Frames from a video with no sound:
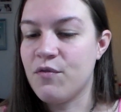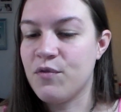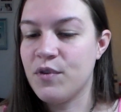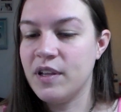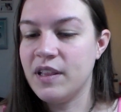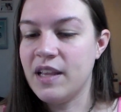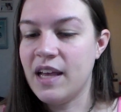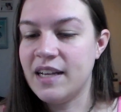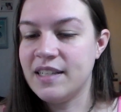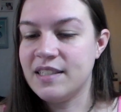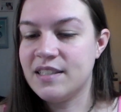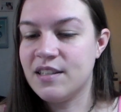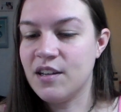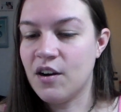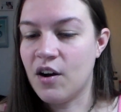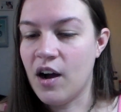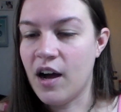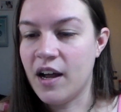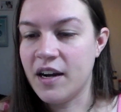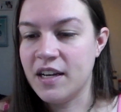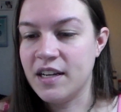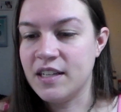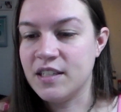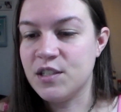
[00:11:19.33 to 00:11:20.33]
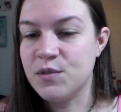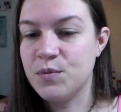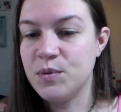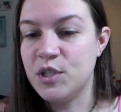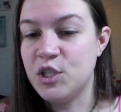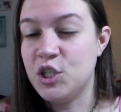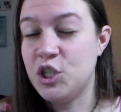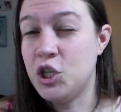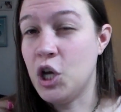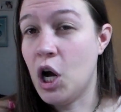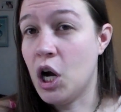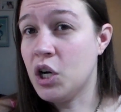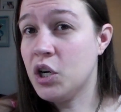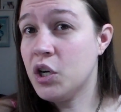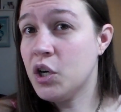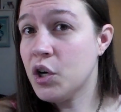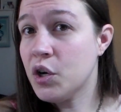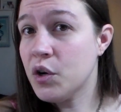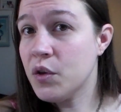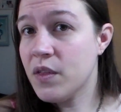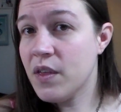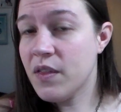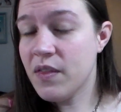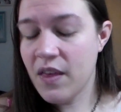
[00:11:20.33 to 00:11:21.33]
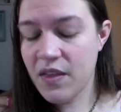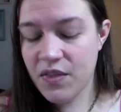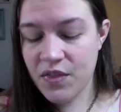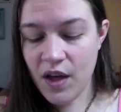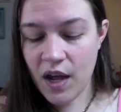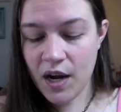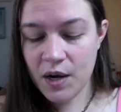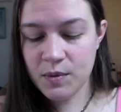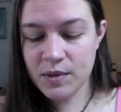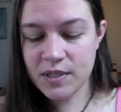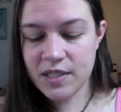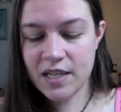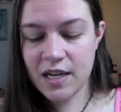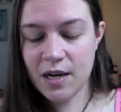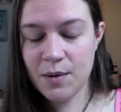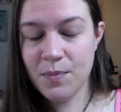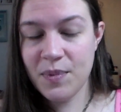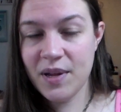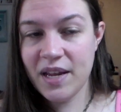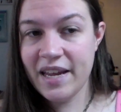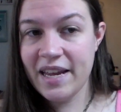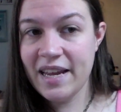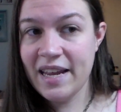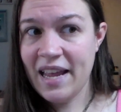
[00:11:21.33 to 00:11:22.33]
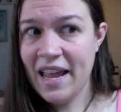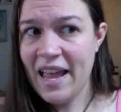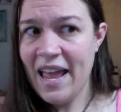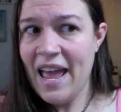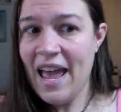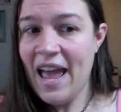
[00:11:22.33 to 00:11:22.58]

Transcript: realized their audience was younger than they thought it was going to be,